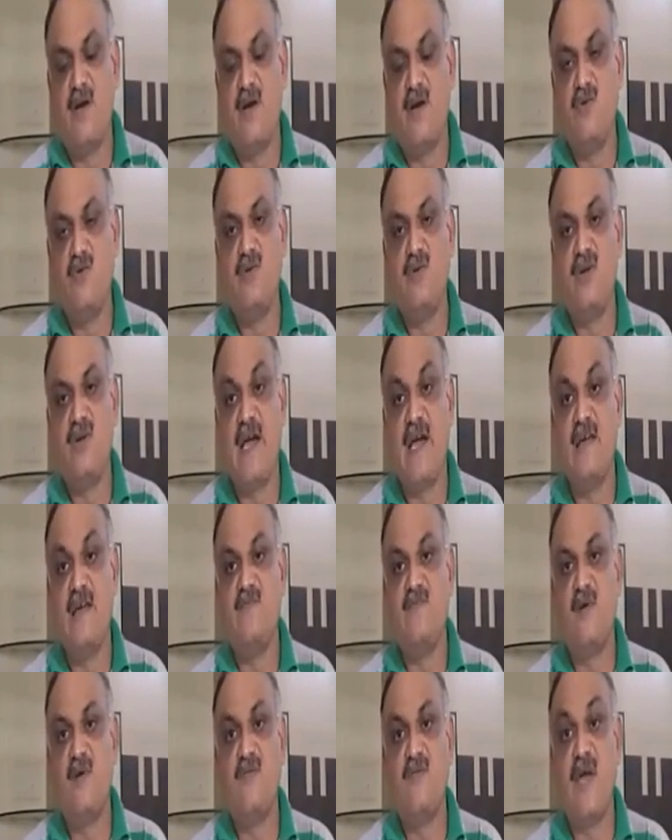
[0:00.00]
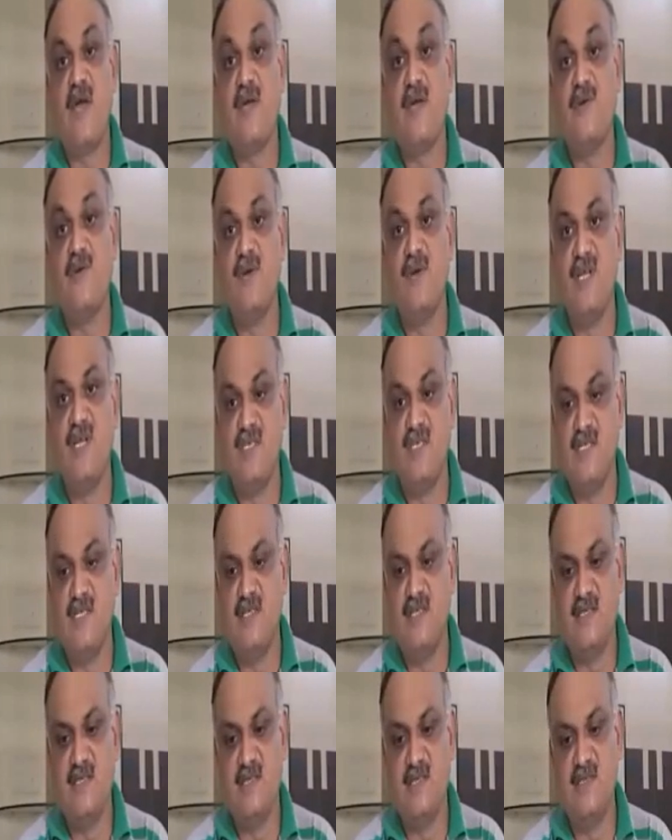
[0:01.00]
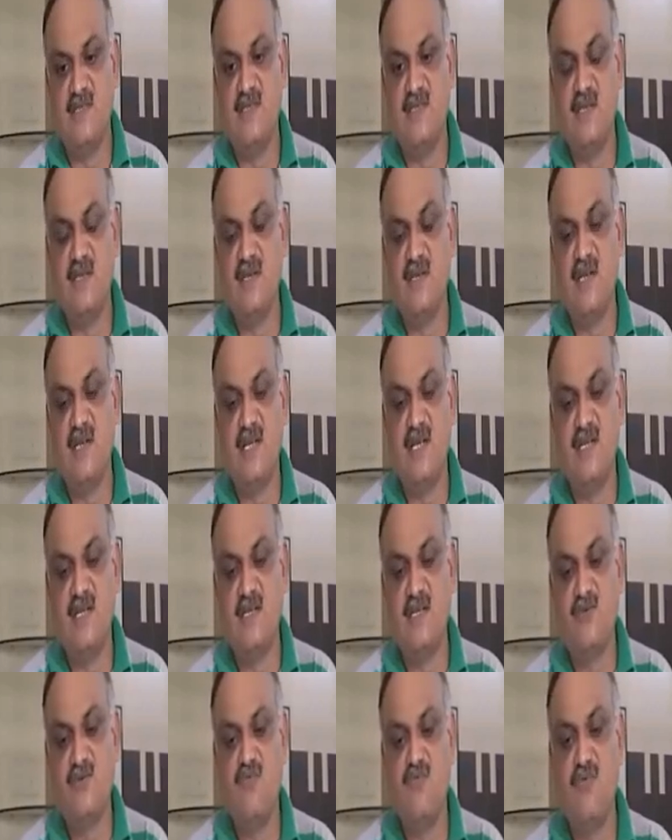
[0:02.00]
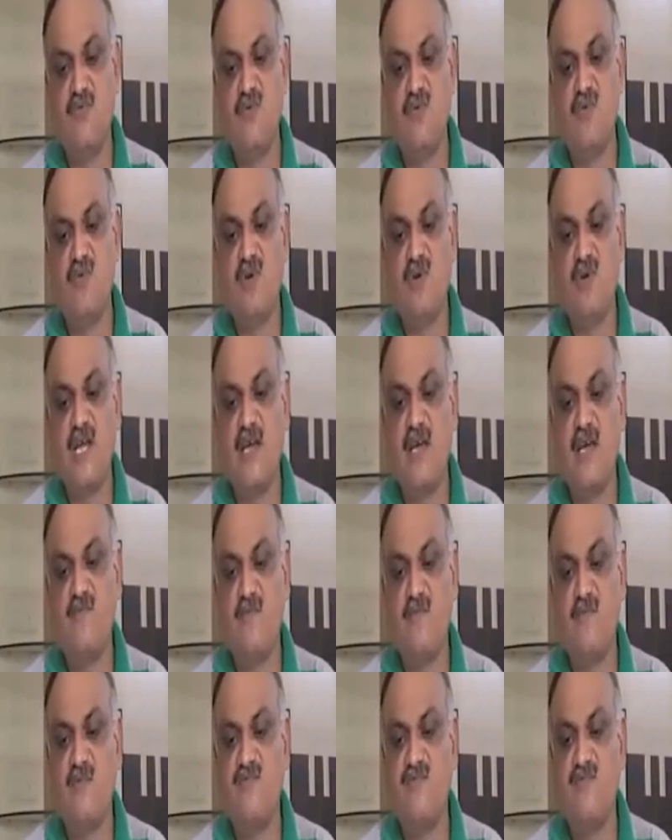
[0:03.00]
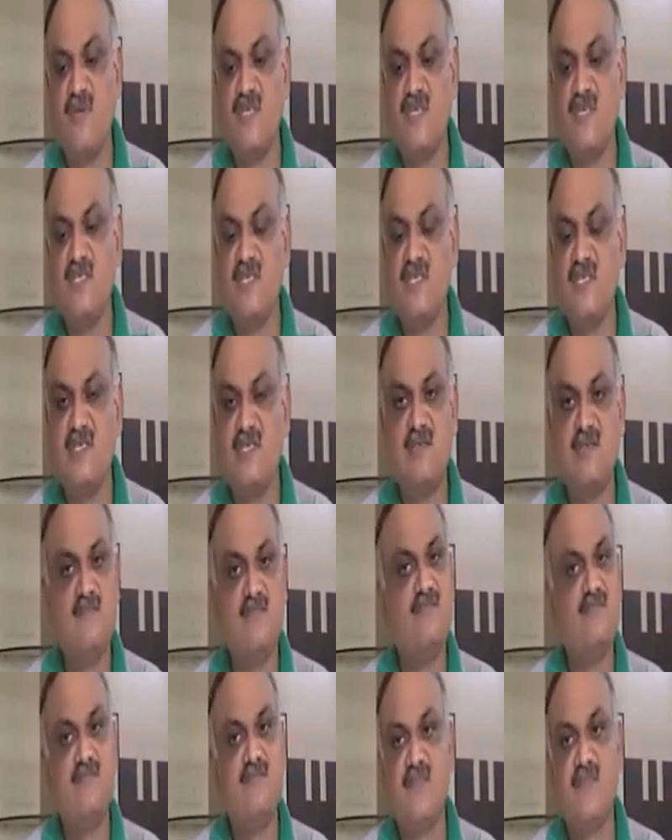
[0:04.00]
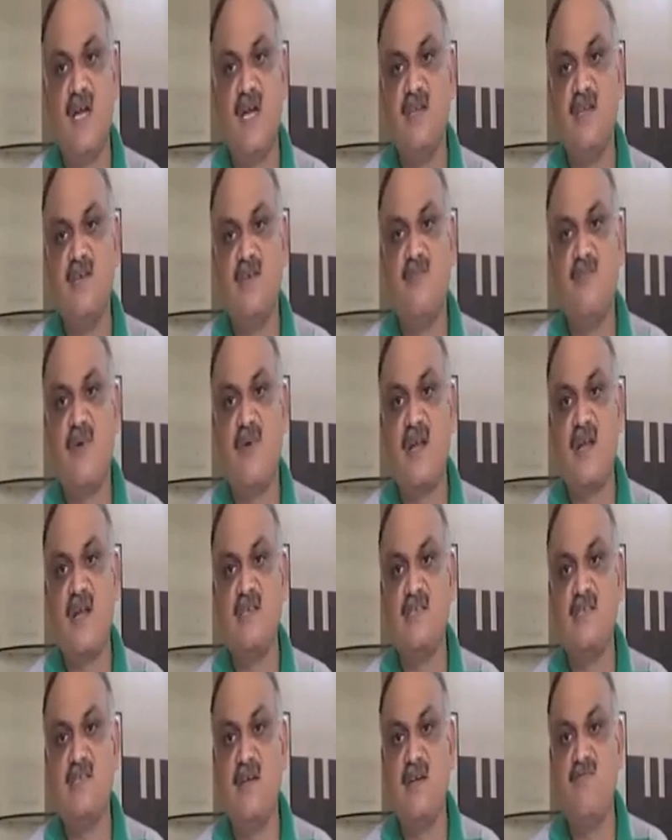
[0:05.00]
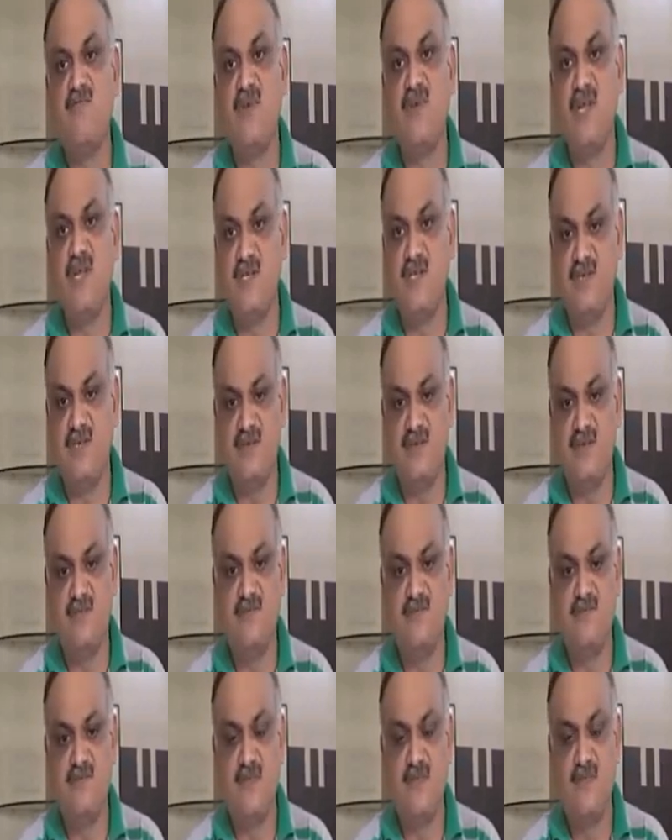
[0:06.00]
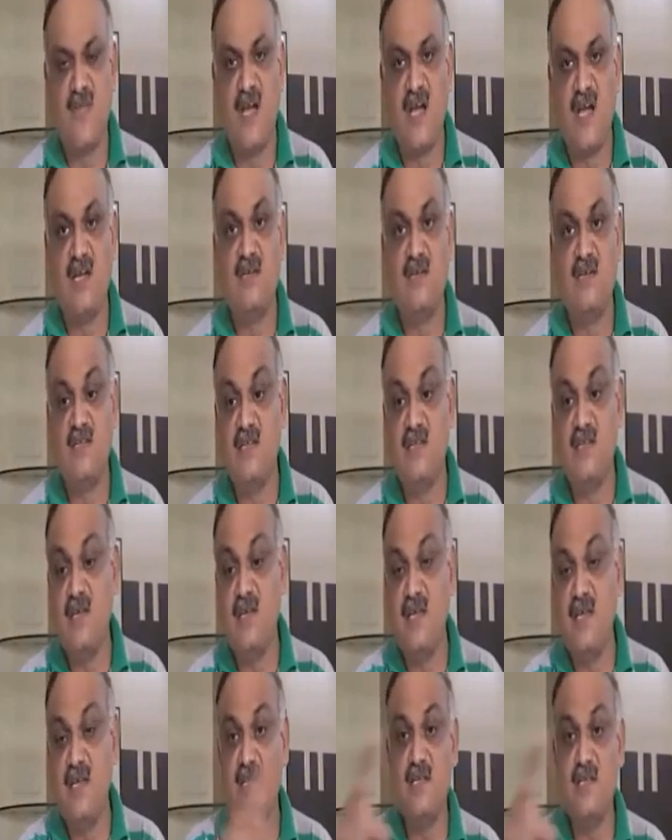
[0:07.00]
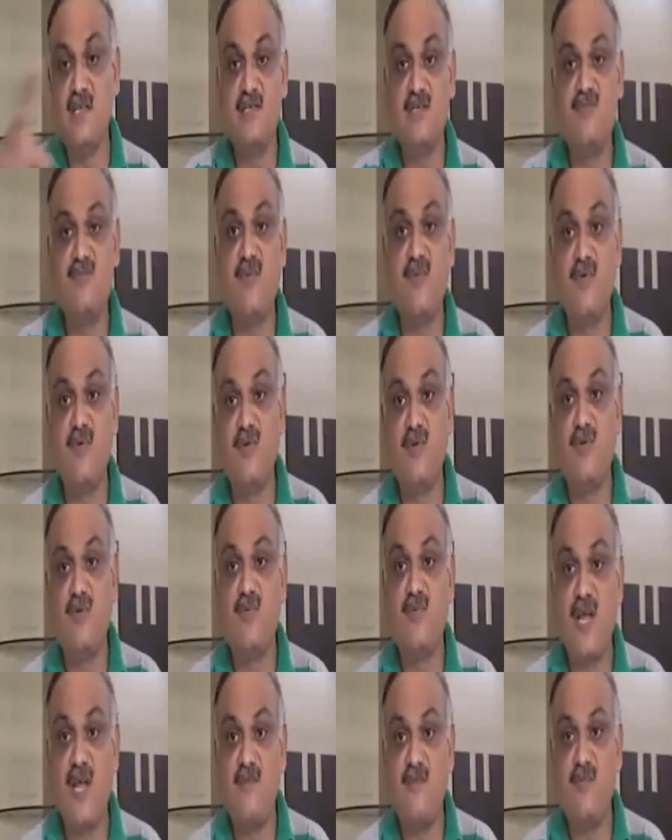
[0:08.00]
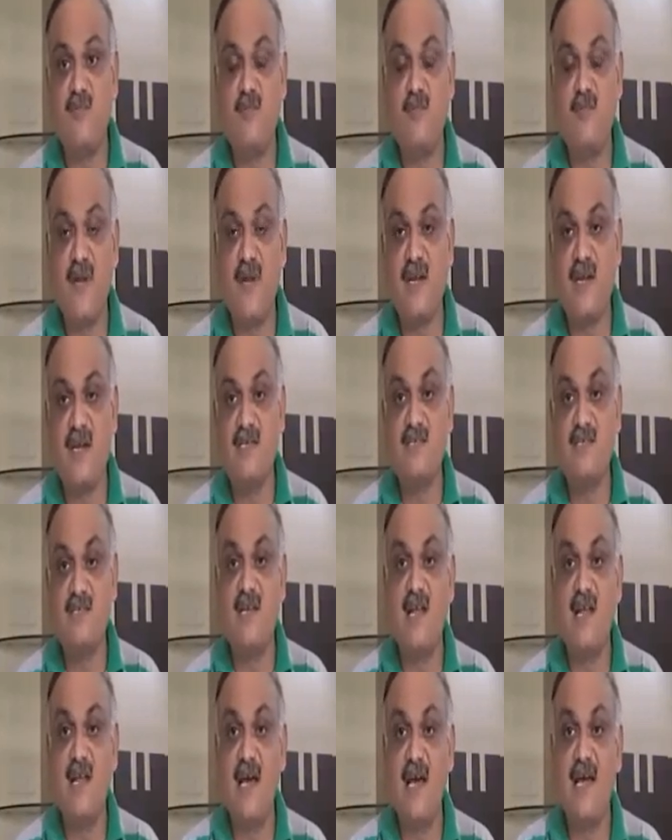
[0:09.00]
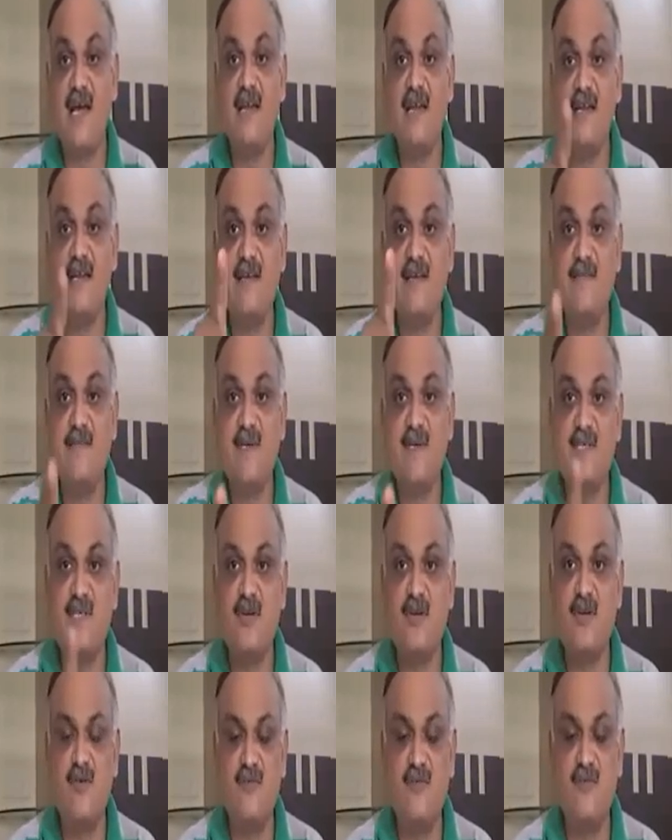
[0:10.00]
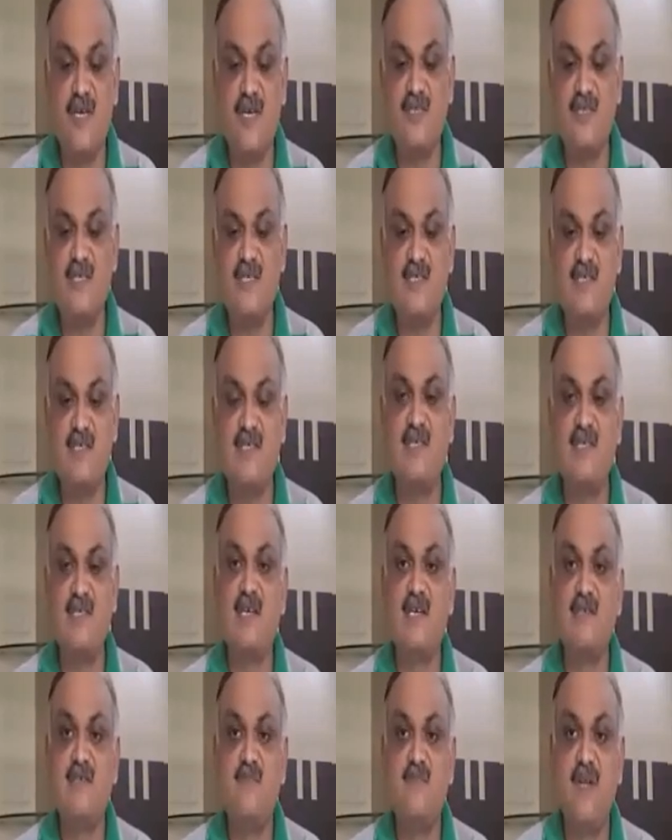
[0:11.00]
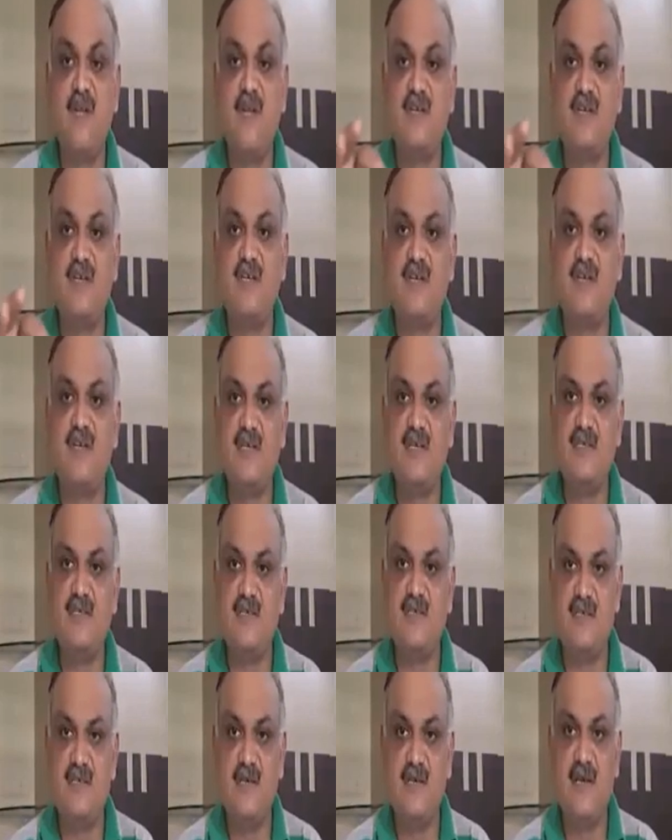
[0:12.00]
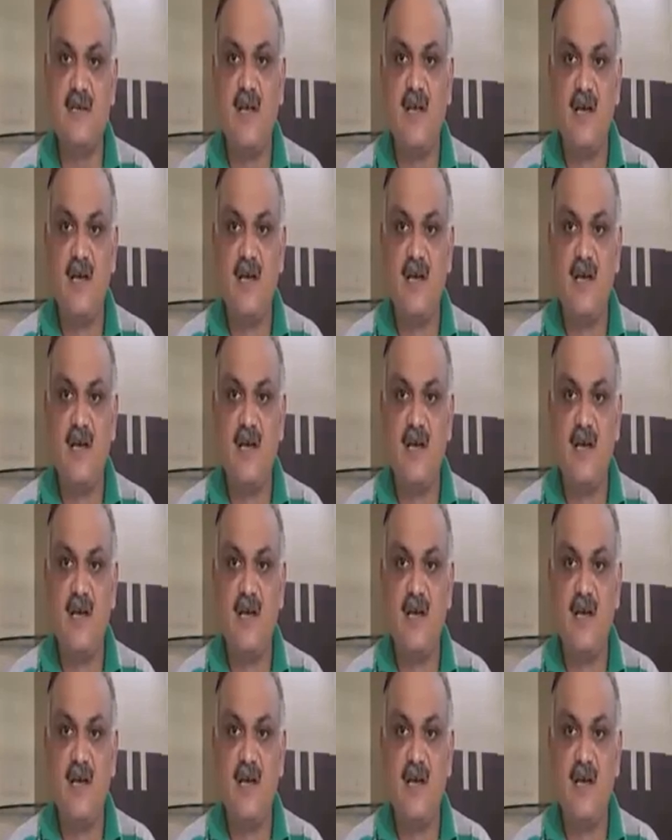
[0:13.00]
Now, type of acute disease. Generally, there are 4 types of disease and your practice gets finished. And in this 4 type of practice, 90% of cases is respiratory disease.